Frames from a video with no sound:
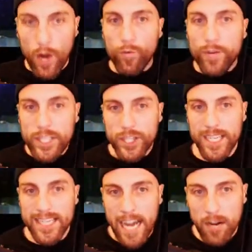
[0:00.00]

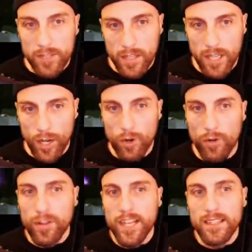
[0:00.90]
reaching down to the
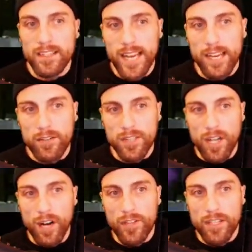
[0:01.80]
earth like the tails
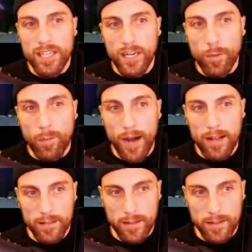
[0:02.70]
of the dikupat.